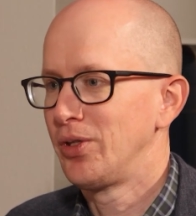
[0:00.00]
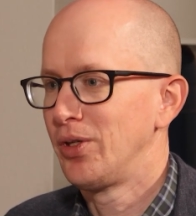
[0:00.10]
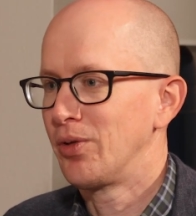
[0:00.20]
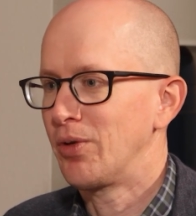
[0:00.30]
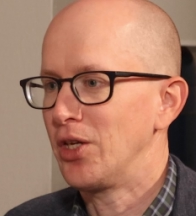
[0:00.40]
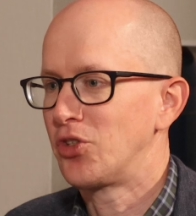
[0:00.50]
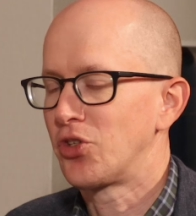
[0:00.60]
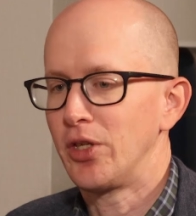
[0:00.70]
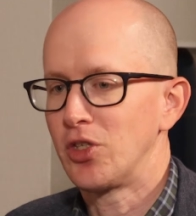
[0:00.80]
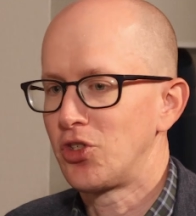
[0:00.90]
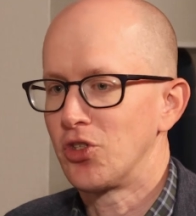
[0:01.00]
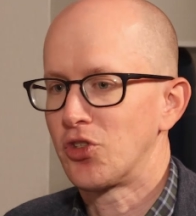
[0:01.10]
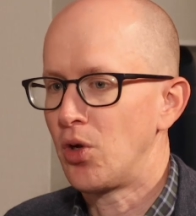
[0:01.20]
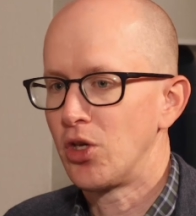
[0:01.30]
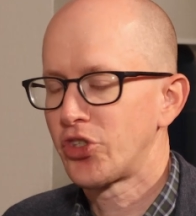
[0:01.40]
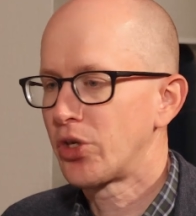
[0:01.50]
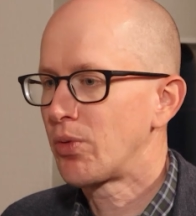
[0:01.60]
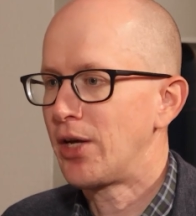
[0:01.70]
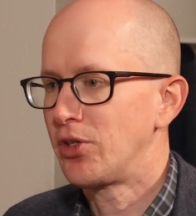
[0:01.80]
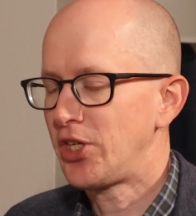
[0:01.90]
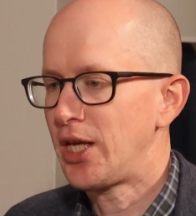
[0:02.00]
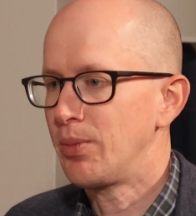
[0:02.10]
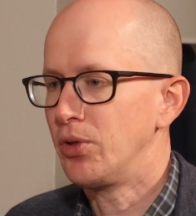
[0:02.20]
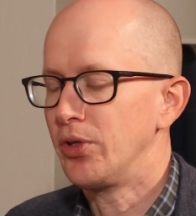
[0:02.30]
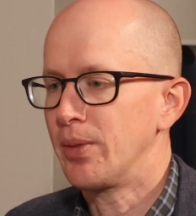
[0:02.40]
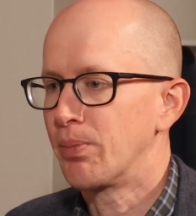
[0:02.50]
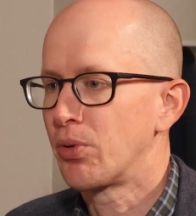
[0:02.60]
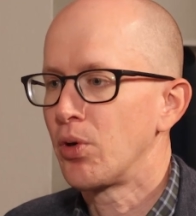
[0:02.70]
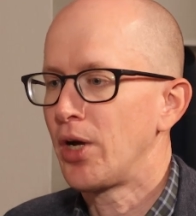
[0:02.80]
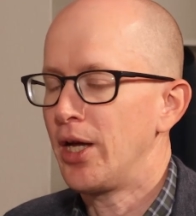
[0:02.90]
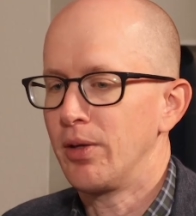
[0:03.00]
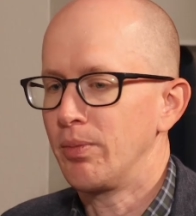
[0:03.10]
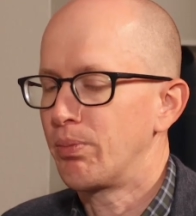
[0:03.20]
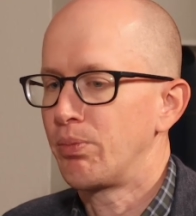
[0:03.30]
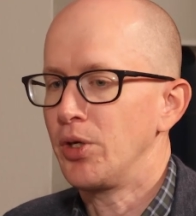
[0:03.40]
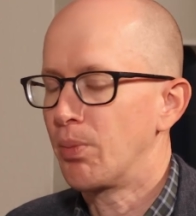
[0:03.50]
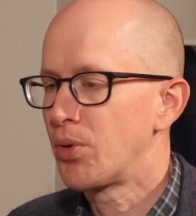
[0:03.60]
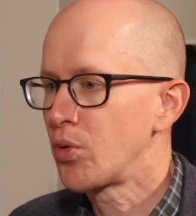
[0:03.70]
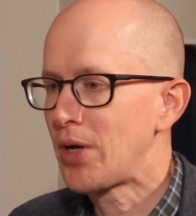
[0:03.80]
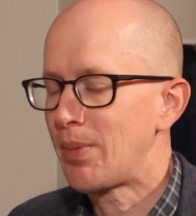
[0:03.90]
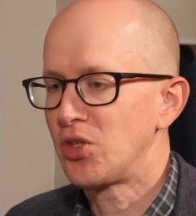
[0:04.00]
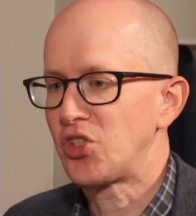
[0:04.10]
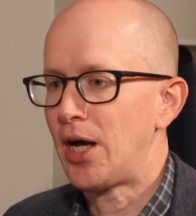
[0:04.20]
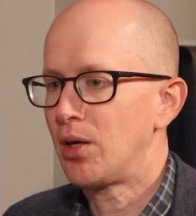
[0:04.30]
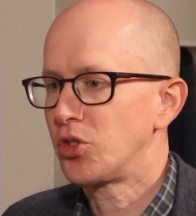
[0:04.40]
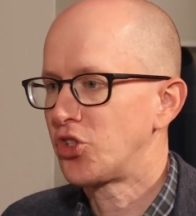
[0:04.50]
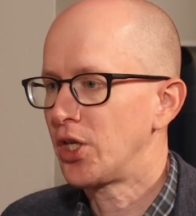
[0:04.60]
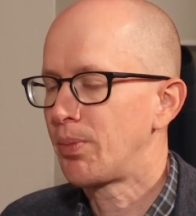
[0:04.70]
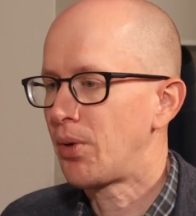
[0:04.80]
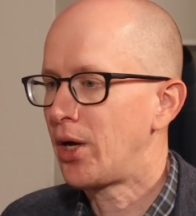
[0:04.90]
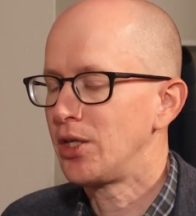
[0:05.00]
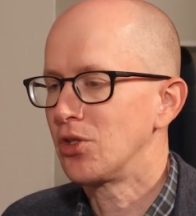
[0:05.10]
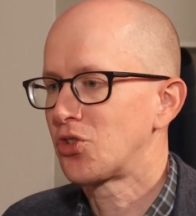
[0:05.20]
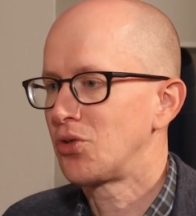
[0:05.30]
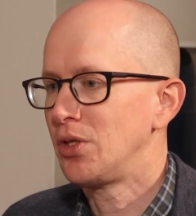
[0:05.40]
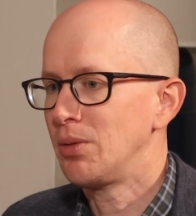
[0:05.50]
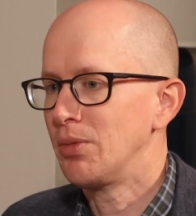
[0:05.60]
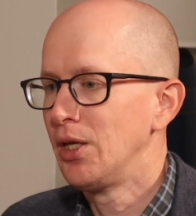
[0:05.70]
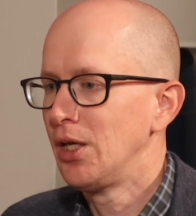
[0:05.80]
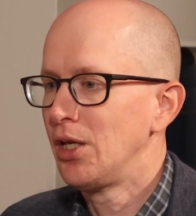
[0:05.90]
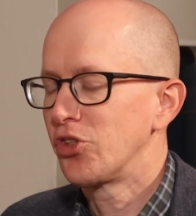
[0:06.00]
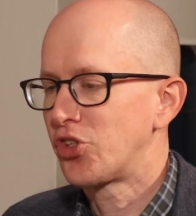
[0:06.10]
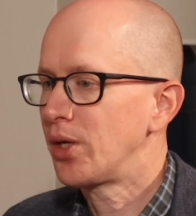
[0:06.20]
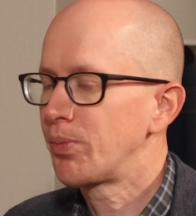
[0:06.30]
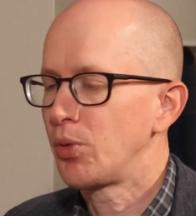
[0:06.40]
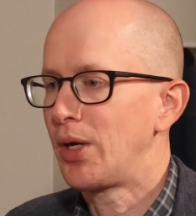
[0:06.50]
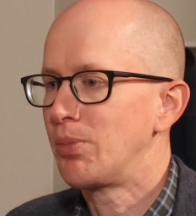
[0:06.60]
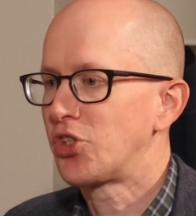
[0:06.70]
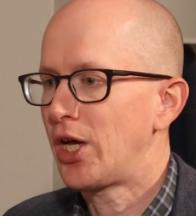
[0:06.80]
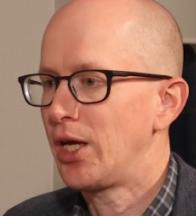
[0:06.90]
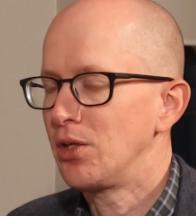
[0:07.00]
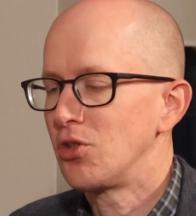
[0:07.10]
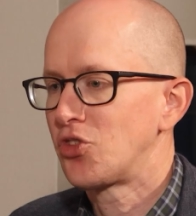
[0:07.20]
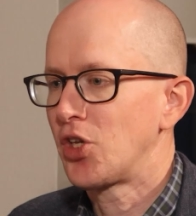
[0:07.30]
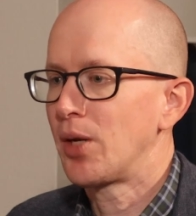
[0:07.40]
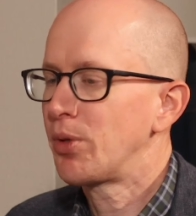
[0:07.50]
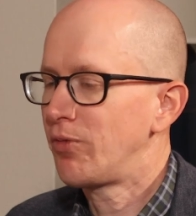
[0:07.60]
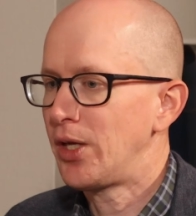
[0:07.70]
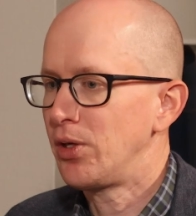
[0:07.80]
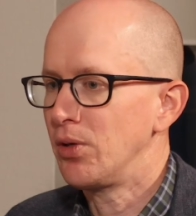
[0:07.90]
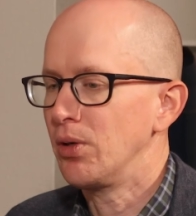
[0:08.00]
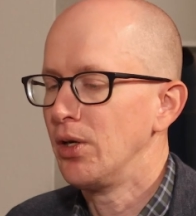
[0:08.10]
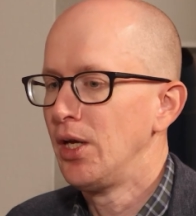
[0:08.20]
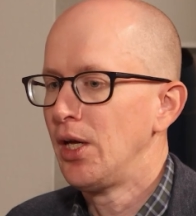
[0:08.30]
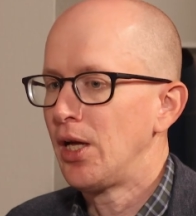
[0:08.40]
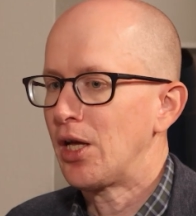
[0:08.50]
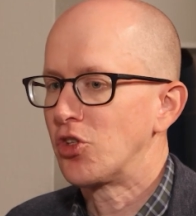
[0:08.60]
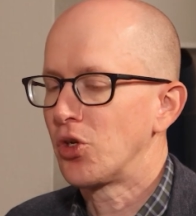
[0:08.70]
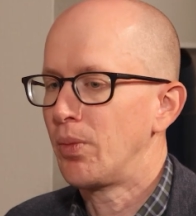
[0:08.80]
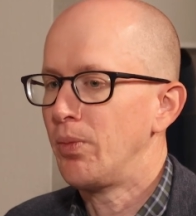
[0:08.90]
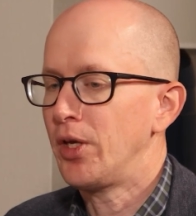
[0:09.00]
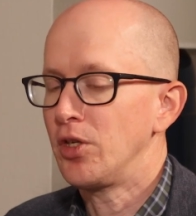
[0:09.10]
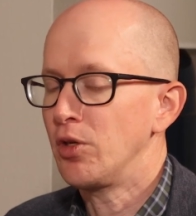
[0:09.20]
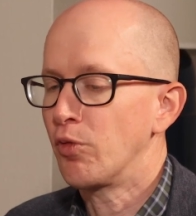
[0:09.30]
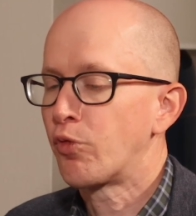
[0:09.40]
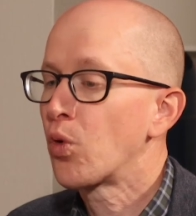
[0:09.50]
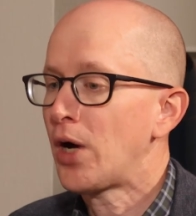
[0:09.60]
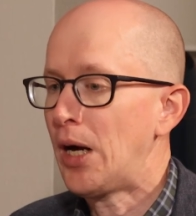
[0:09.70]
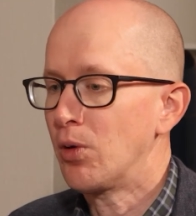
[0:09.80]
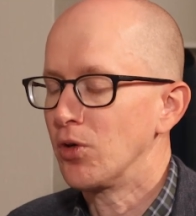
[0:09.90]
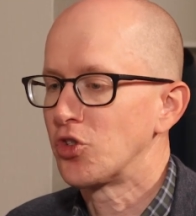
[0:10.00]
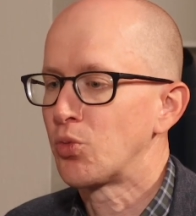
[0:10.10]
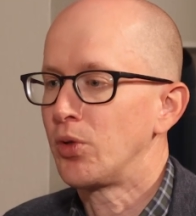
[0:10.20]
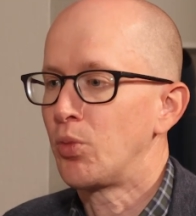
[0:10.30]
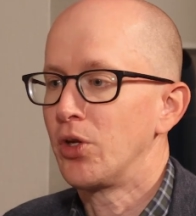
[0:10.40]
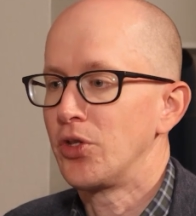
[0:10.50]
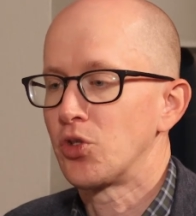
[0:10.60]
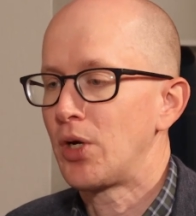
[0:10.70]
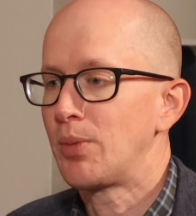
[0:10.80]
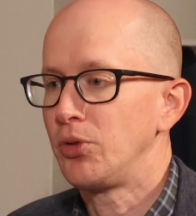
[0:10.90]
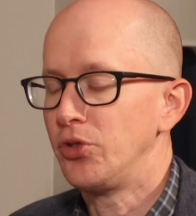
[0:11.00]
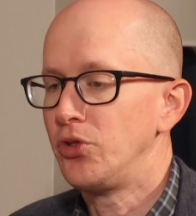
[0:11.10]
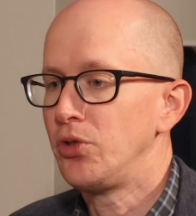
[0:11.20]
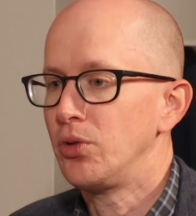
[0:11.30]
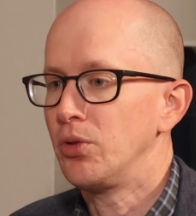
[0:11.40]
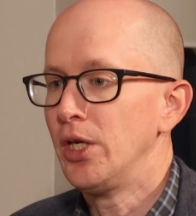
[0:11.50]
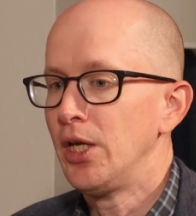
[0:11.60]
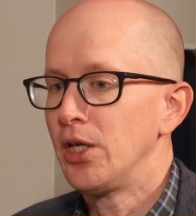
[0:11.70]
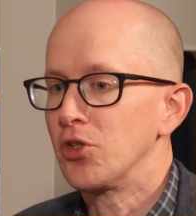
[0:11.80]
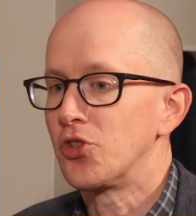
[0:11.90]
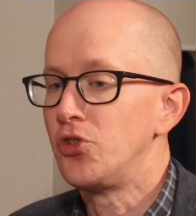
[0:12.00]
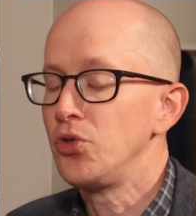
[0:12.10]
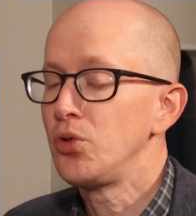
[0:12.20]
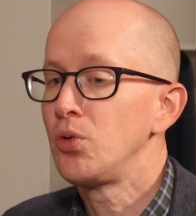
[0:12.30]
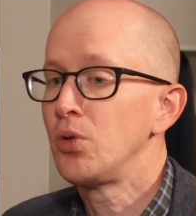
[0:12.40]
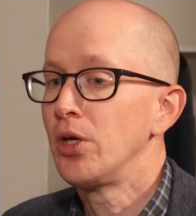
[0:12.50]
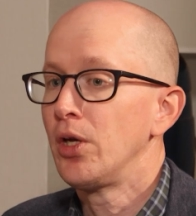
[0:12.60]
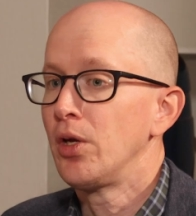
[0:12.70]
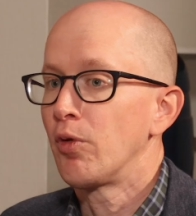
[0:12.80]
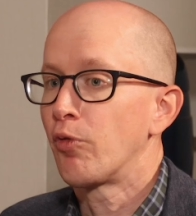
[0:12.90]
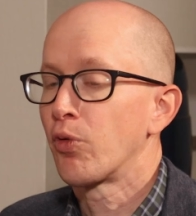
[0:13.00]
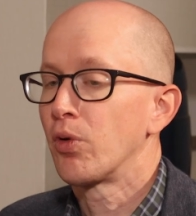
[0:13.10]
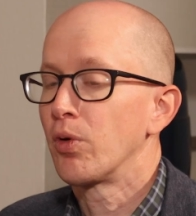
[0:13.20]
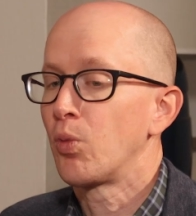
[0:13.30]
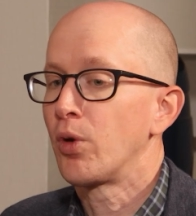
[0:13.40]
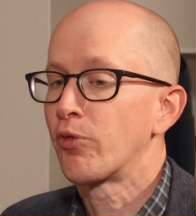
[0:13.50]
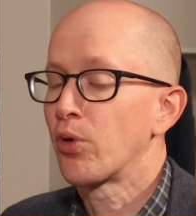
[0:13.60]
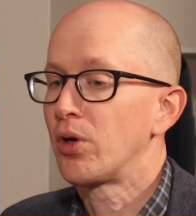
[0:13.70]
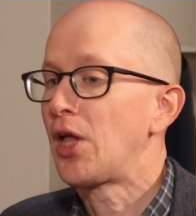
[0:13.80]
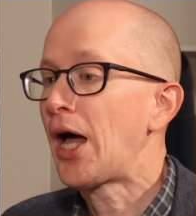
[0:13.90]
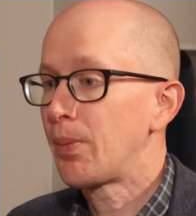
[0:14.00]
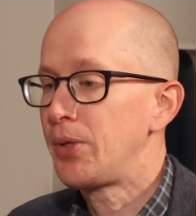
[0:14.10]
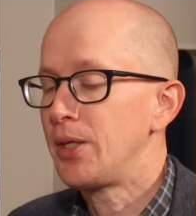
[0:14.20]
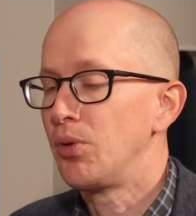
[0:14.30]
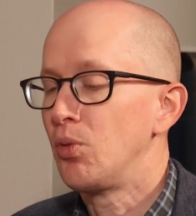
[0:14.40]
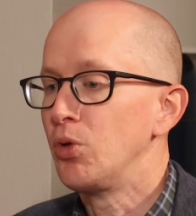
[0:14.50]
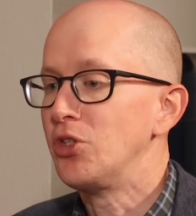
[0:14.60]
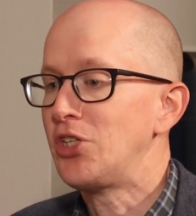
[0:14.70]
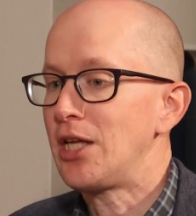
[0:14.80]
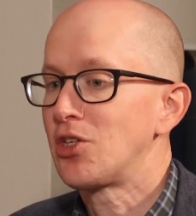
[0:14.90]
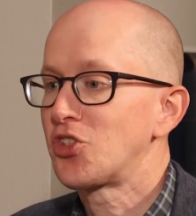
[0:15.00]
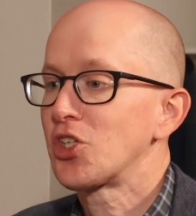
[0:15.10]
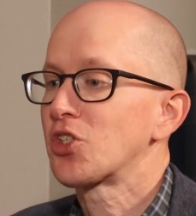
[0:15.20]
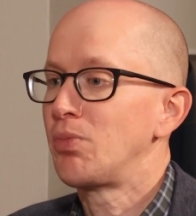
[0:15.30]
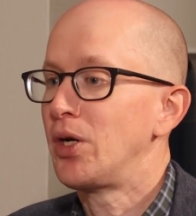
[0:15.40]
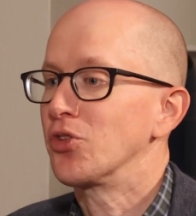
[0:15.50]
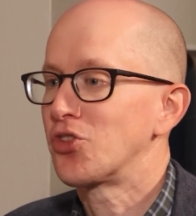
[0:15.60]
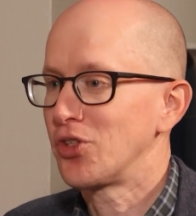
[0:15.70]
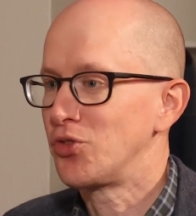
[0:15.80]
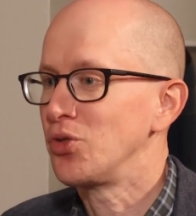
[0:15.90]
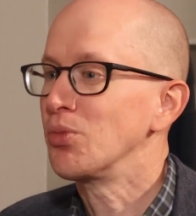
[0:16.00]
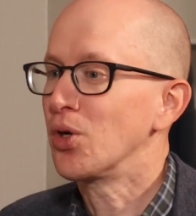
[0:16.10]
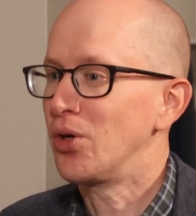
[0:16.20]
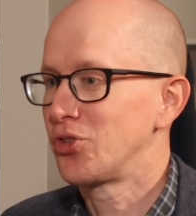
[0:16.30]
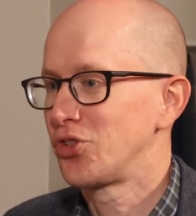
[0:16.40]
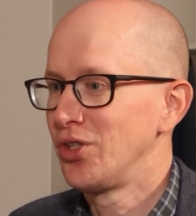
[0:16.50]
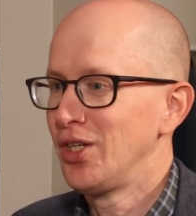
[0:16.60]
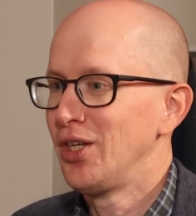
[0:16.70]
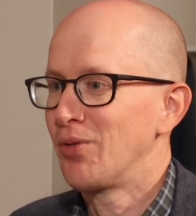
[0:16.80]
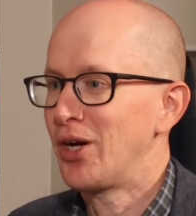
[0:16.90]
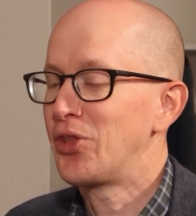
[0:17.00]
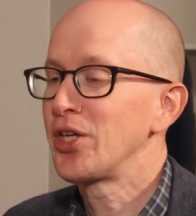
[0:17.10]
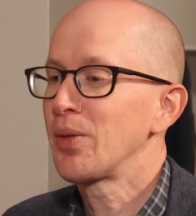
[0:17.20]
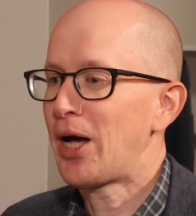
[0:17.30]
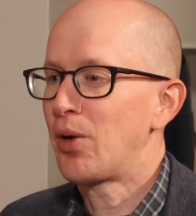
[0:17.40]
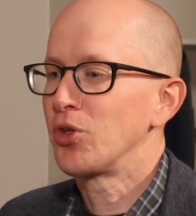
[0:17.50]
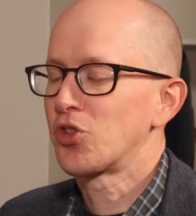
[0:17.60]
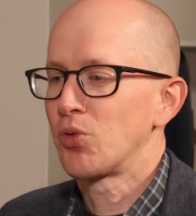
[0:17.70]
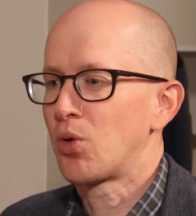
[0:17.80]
Right. So let's just all sit around a table and program this out, set up AudienceStream, set up the website, set up the vendor. And so in 4 hours, one of the things we're able to do is do for what for a lot of people would take 6 months of Zoom calls. Right. Think about what's